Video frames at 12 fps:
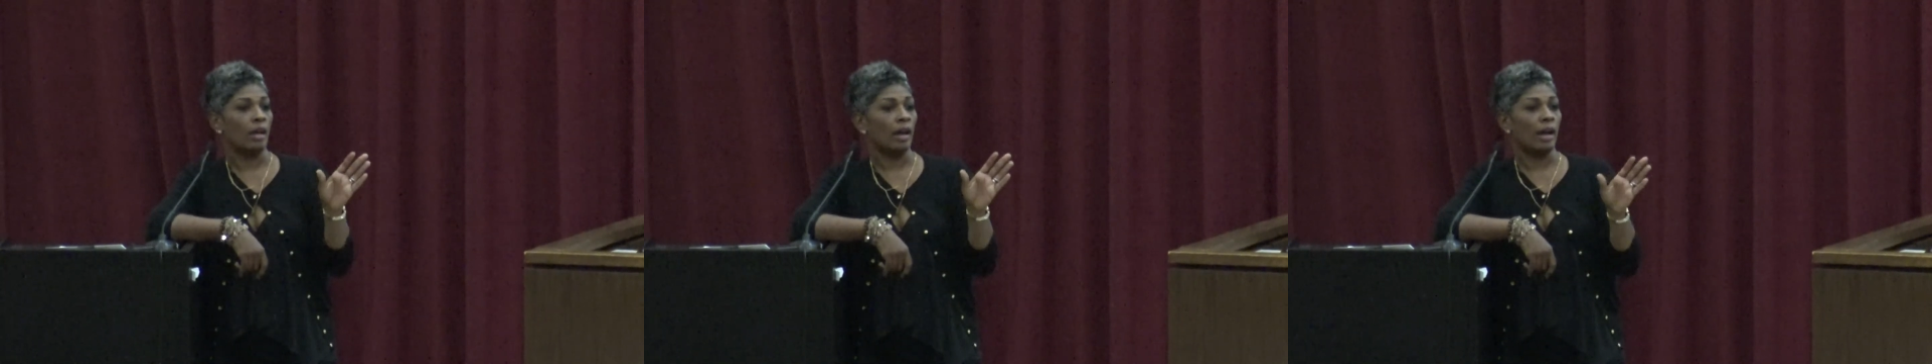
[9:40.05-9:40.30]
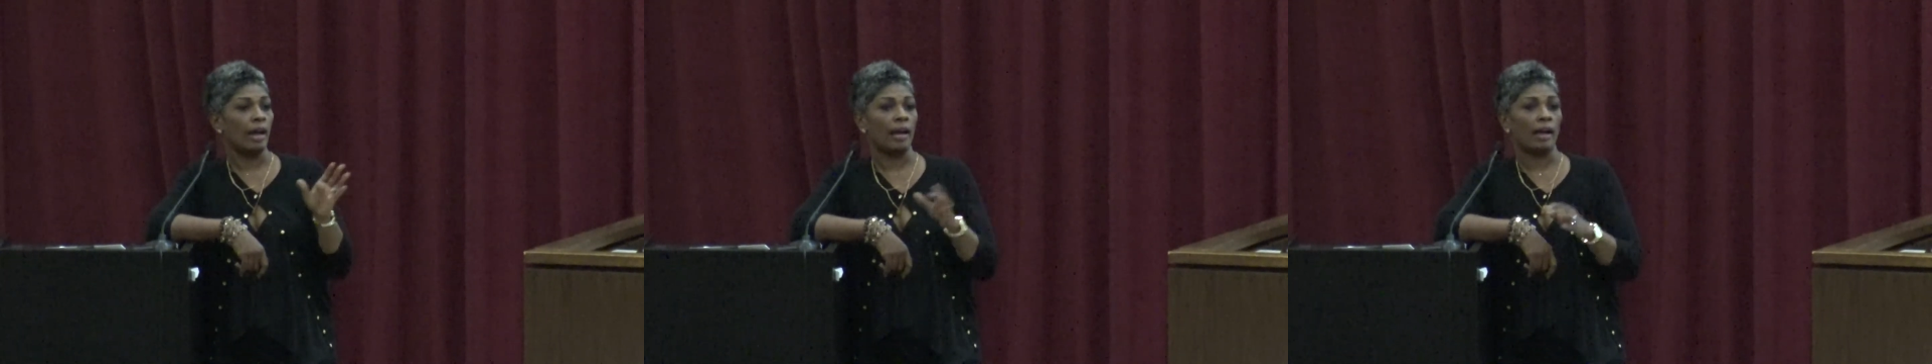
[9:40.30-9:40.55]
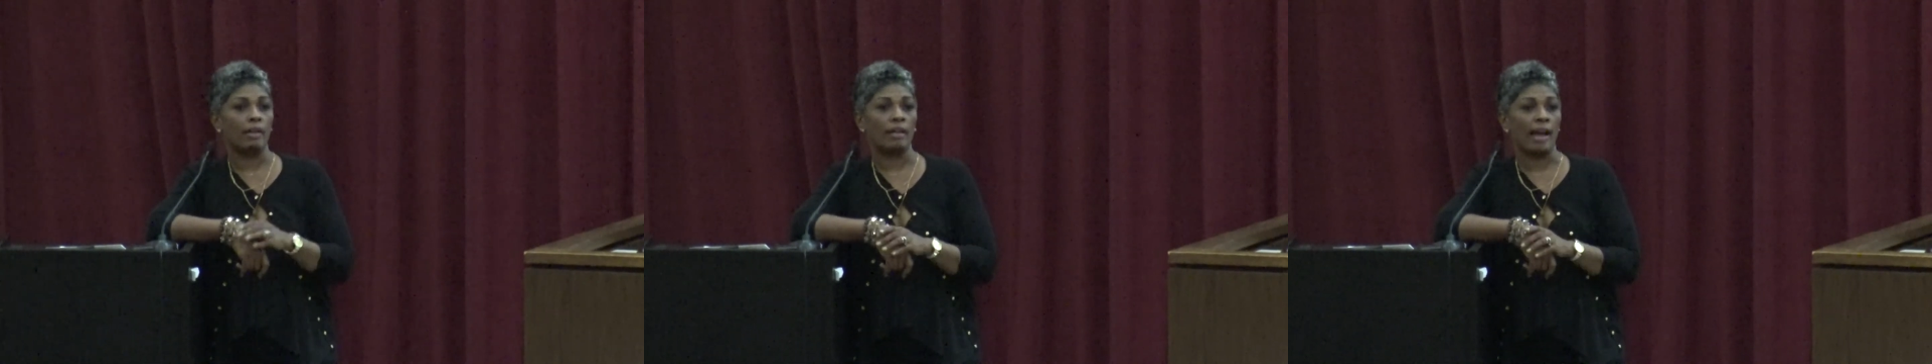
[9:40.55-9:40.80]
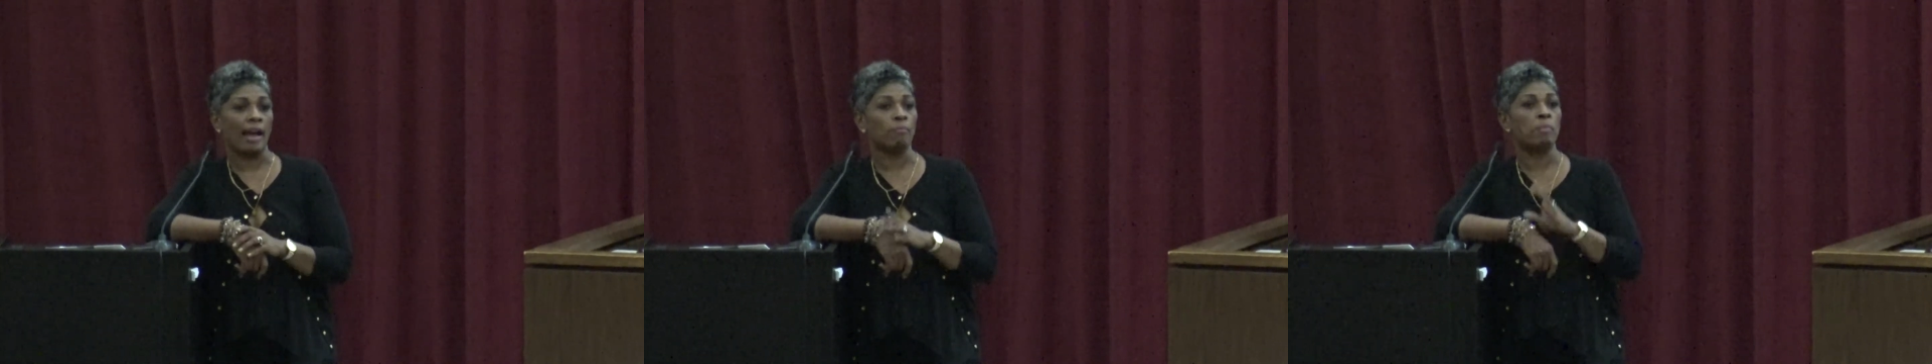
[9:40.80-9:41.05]

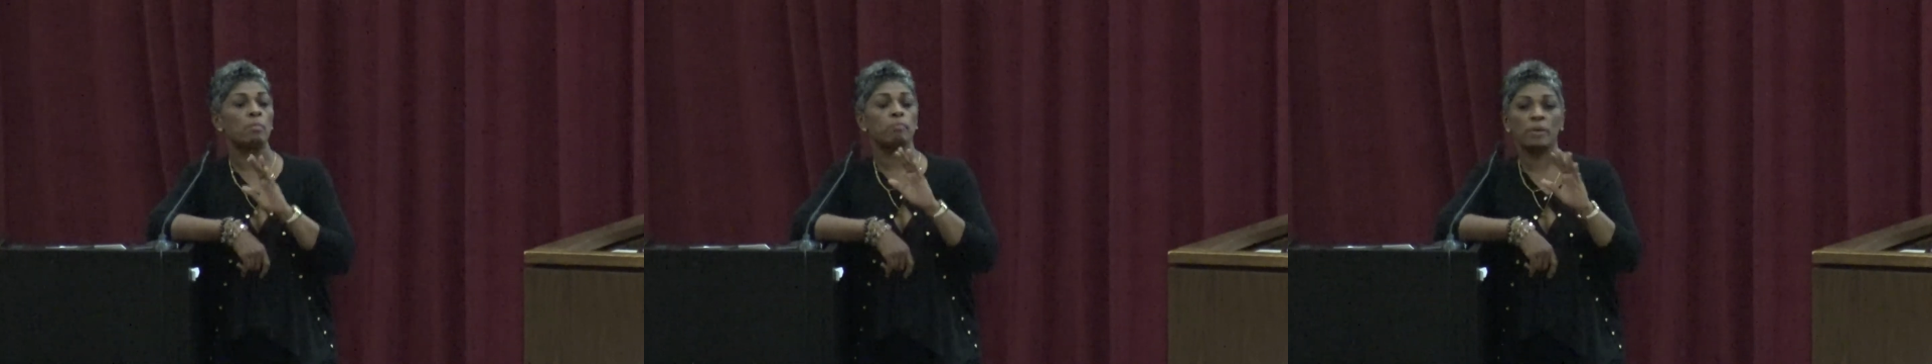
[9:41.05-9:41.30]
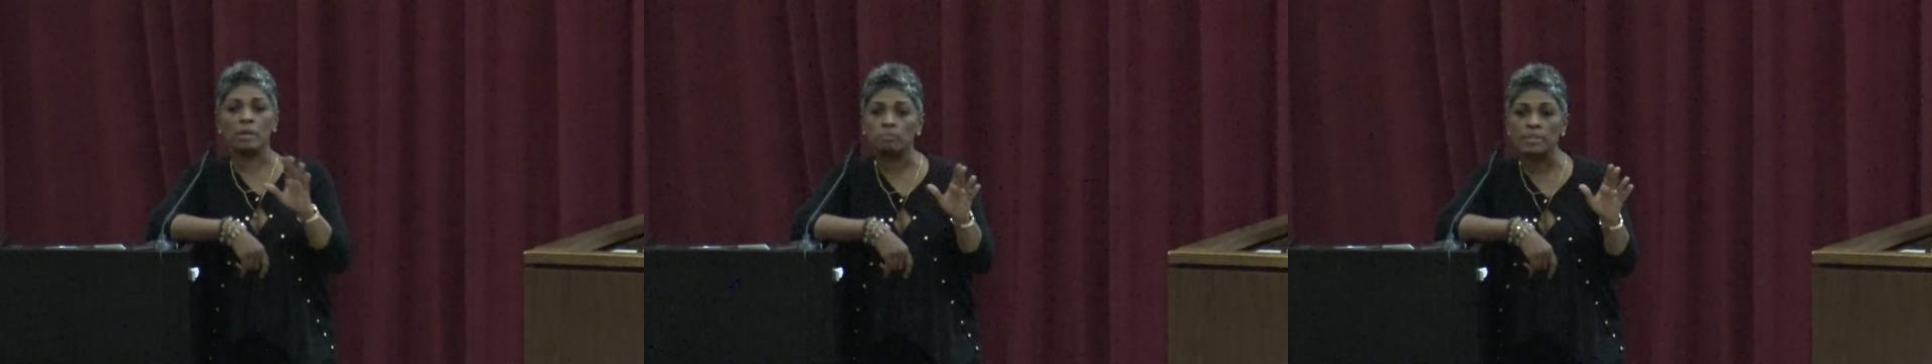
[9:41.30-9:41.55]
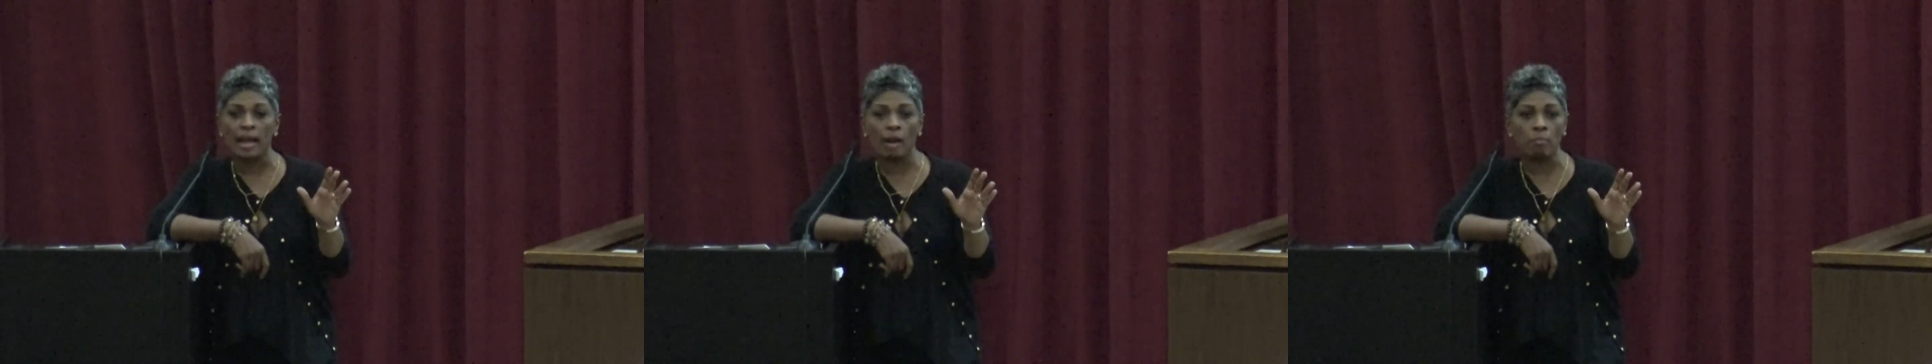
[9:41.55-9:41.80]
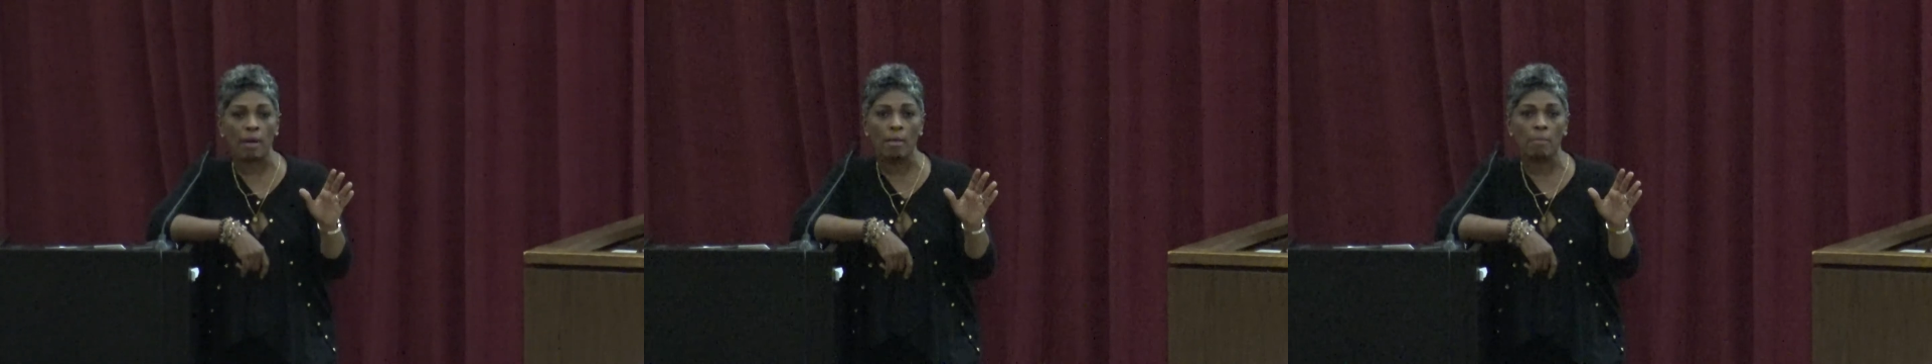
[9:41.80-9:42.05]
I've been pimped
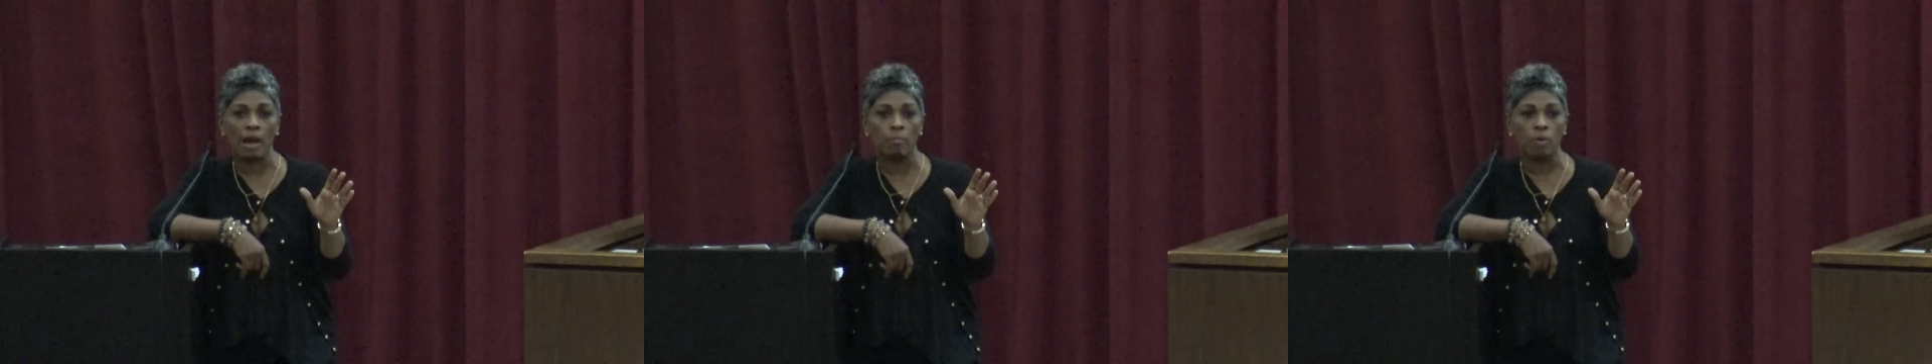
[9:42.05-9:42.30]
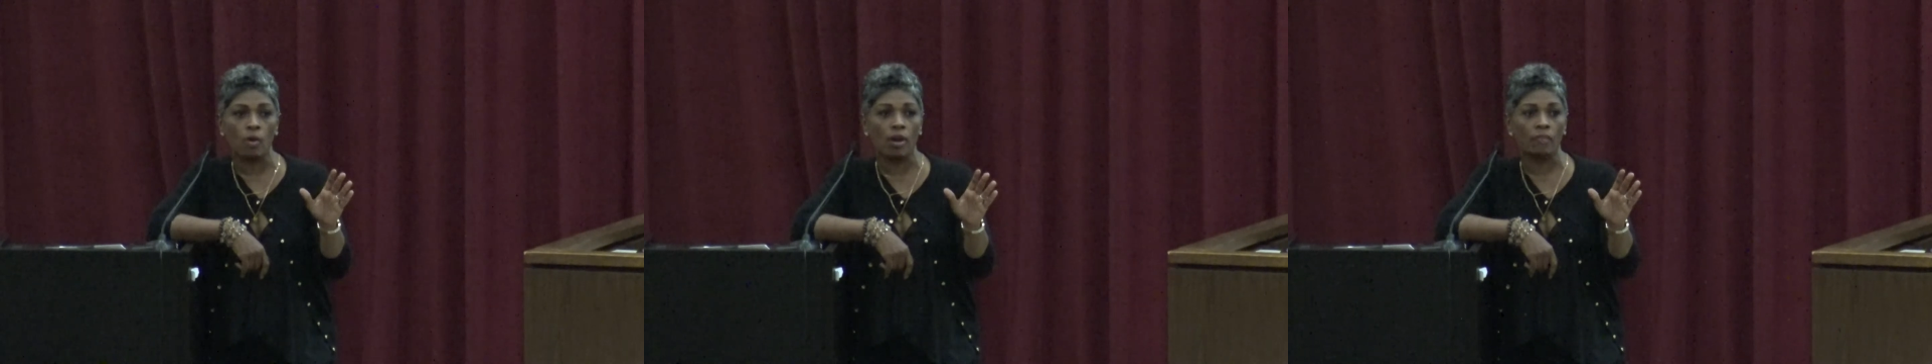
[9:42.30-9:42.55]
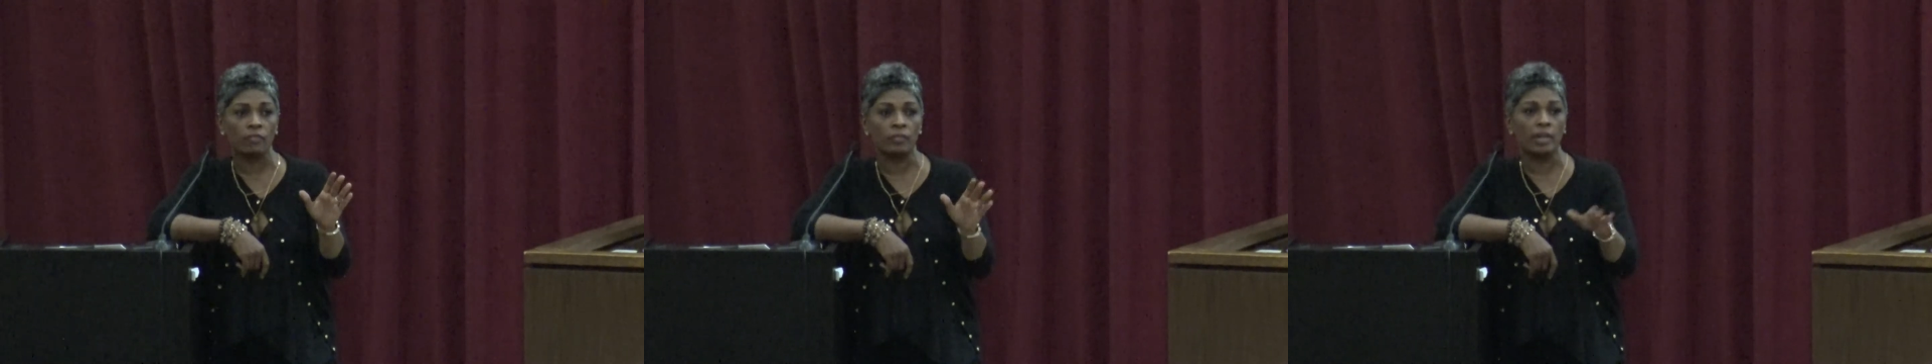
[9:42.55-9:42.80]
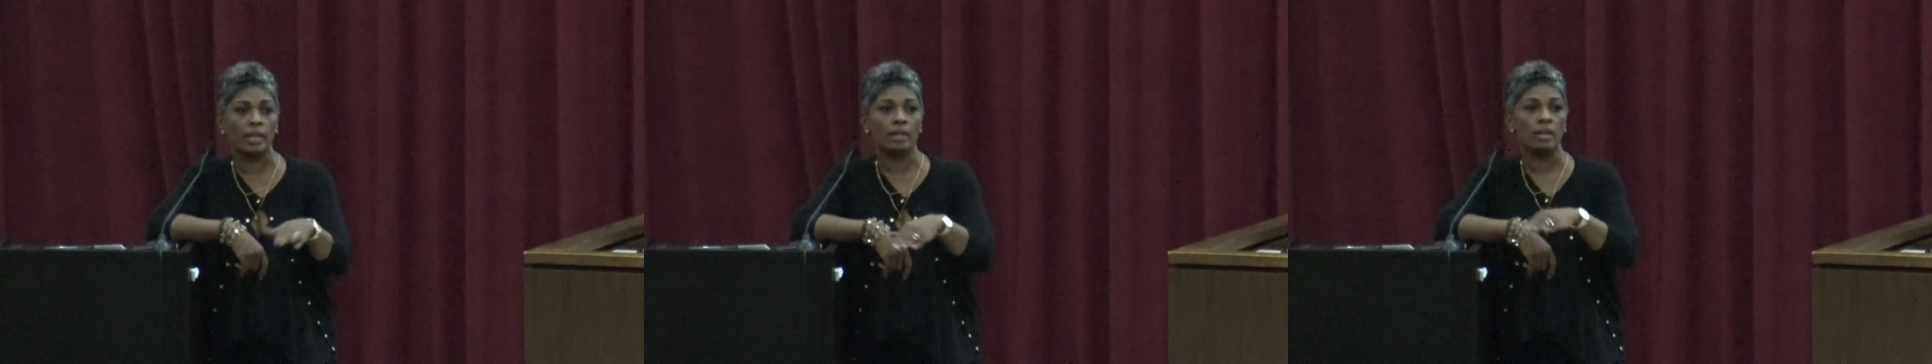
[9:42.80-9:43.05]
out by my
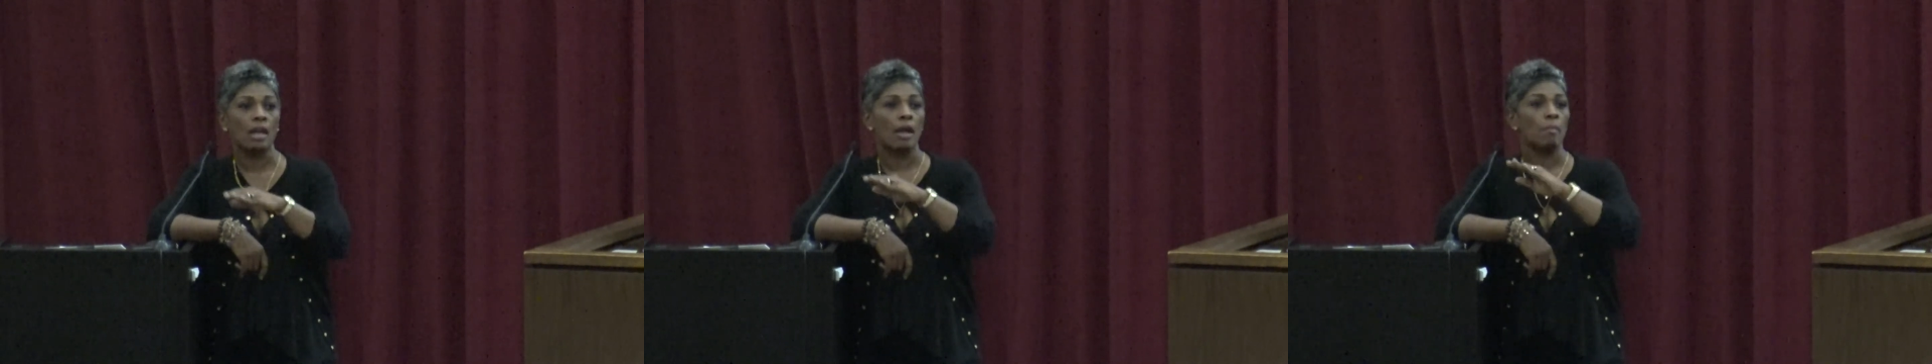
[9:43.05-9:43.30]
boyfriend,